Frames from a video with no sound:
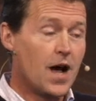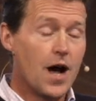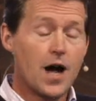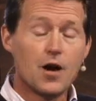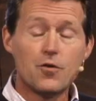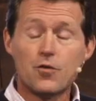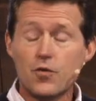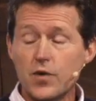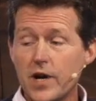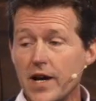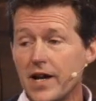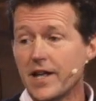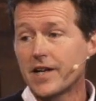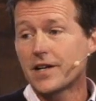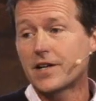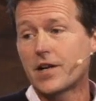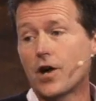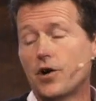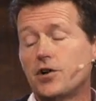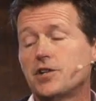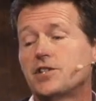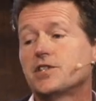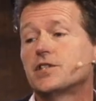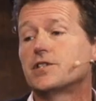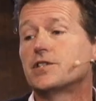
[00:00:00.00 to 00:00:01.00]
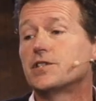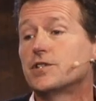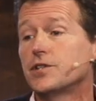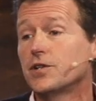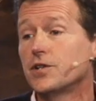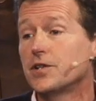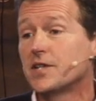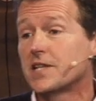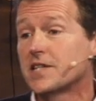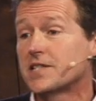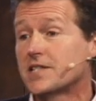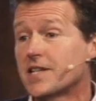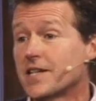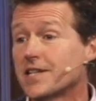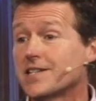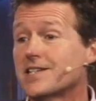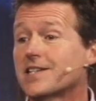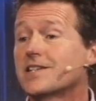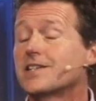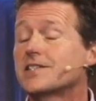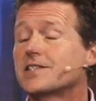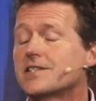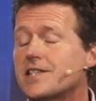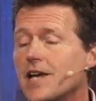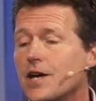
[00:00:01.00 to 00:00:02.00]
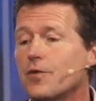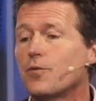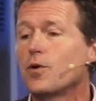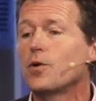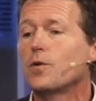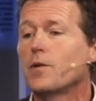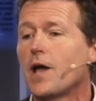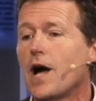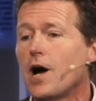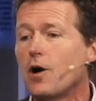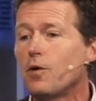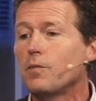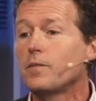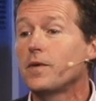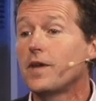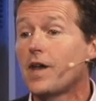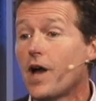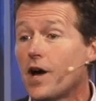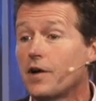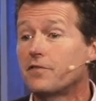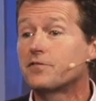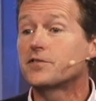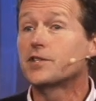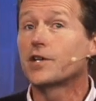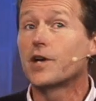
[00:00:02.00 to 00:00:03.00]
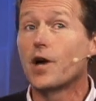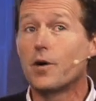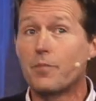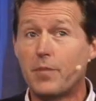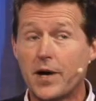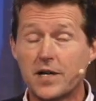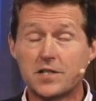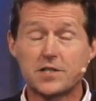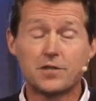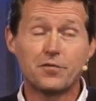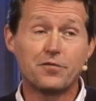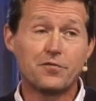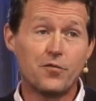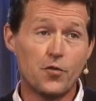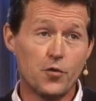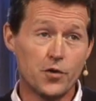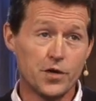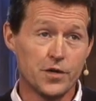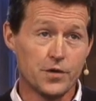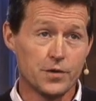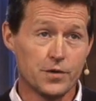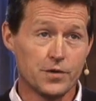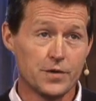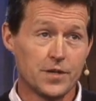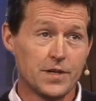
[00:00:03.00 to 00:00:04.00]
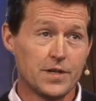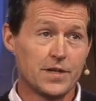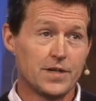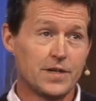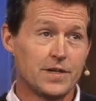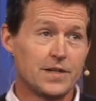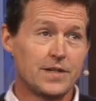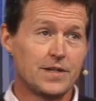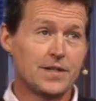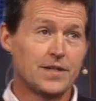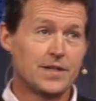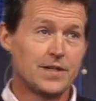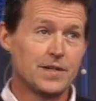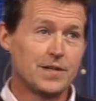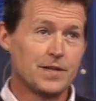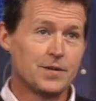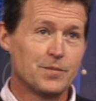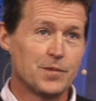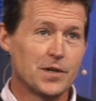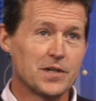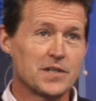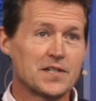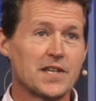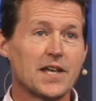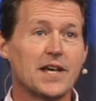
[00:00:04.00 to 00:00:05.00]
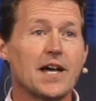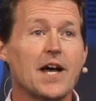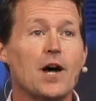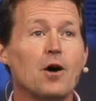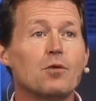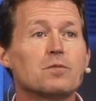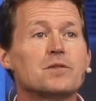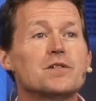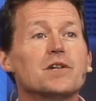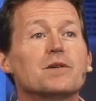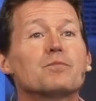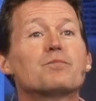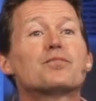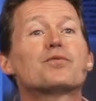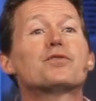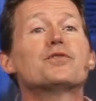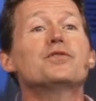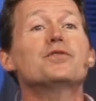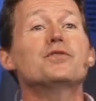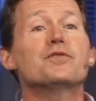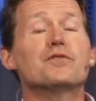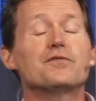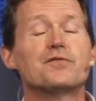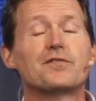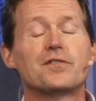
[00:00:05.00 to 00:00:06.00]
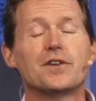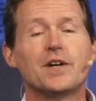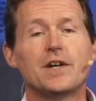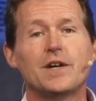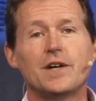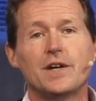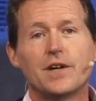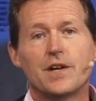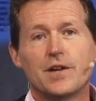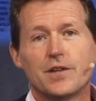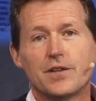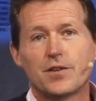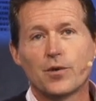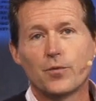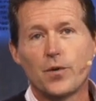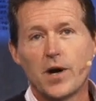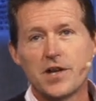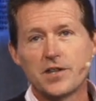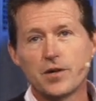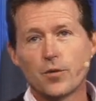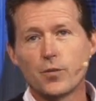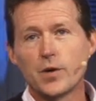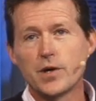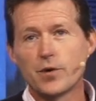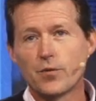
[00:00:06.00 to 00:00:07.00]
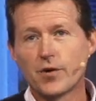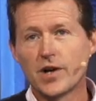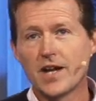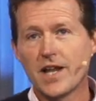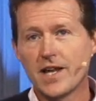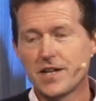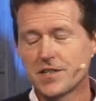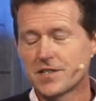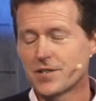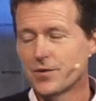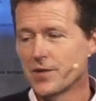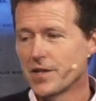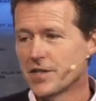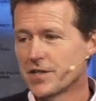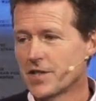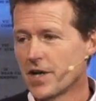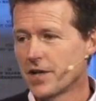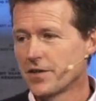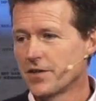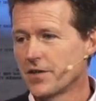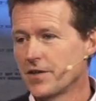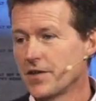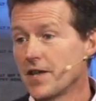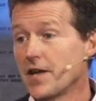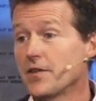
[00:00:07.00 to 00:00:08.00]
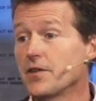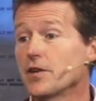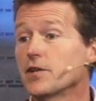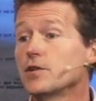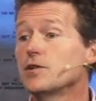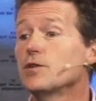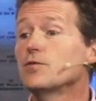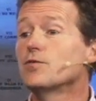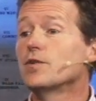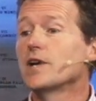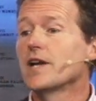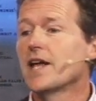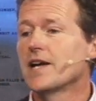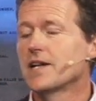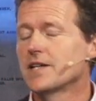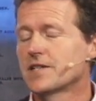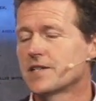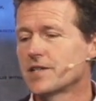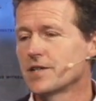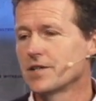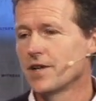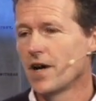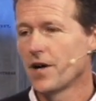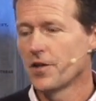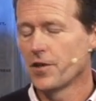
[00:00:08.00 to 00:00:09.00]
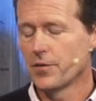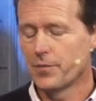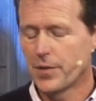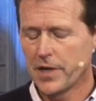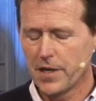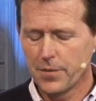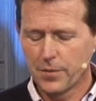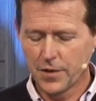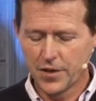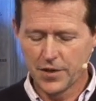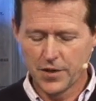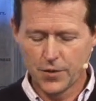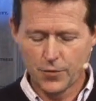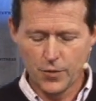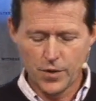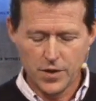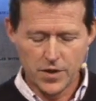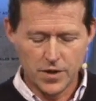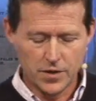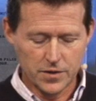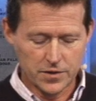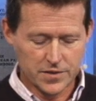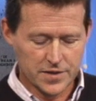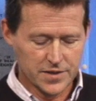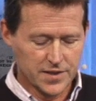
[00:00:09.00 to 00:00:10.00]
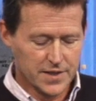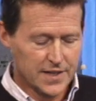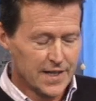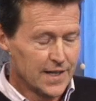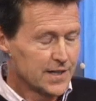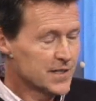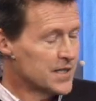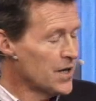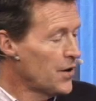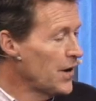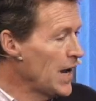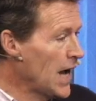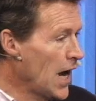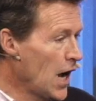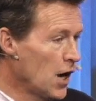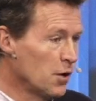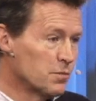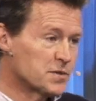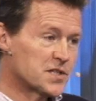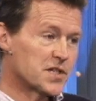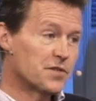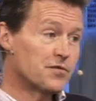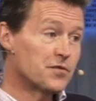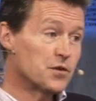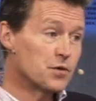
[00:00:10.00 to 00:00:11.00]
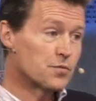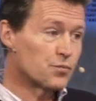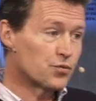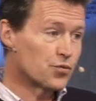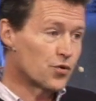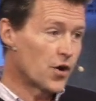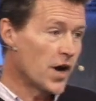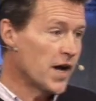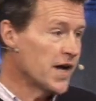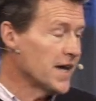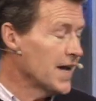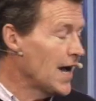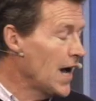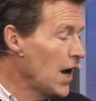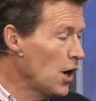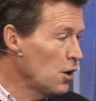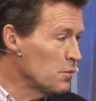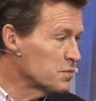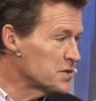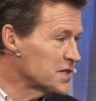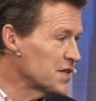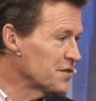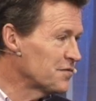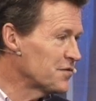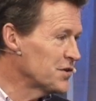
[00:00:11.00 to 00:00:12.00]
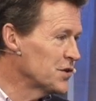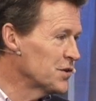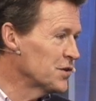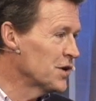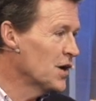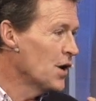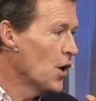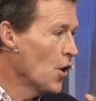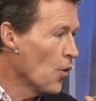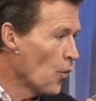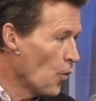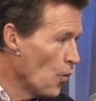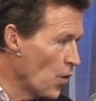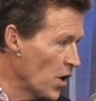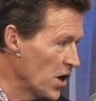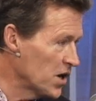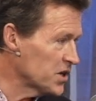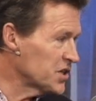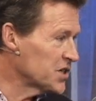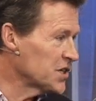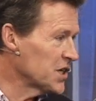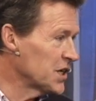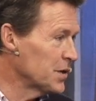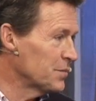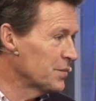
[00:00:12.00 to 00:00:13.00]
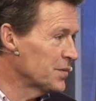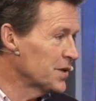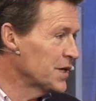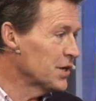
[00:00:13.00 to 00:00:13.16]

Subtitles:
I really encourage you to do these things because they will help life to go better for you because they help to improve the way that we relate to each other and then that you relate to other people in the world. So it helps if you pray. It helps if you worship.